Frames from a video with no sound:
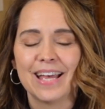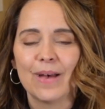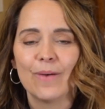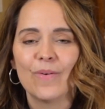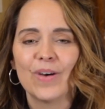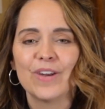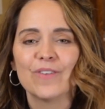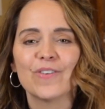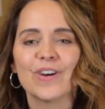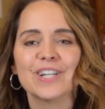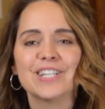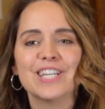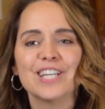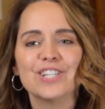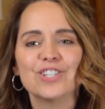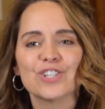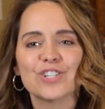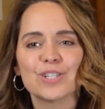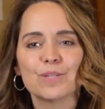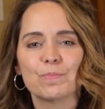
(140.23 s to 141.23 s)
One of our
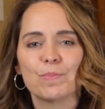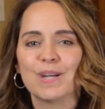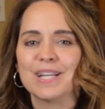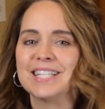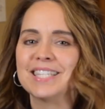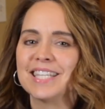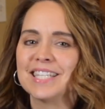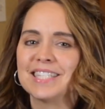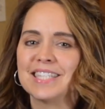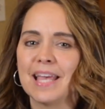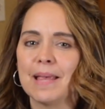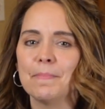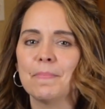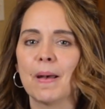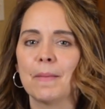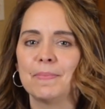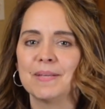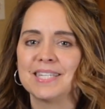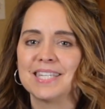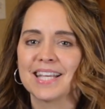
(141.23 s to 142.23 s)
teachers brings the same
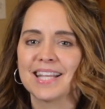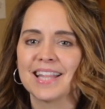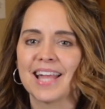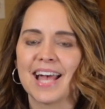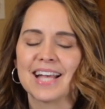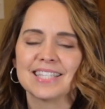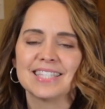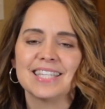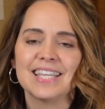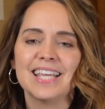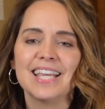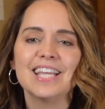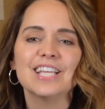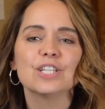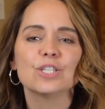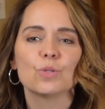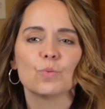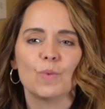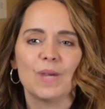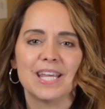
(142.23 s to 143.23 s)
puppet to class
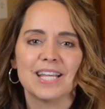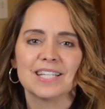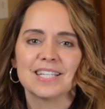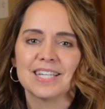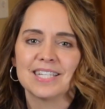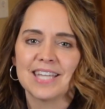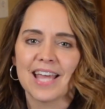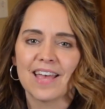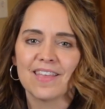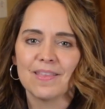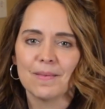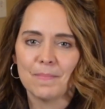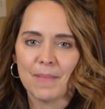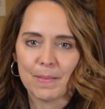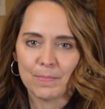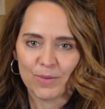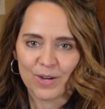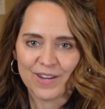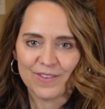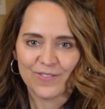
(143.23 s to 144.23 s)
each week to tell the
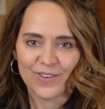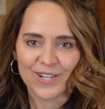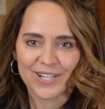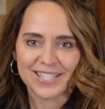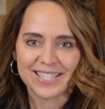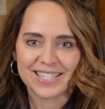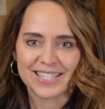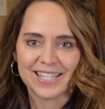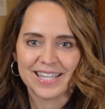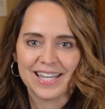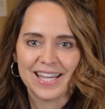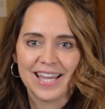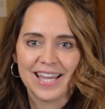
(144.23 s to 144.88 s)
memory verse.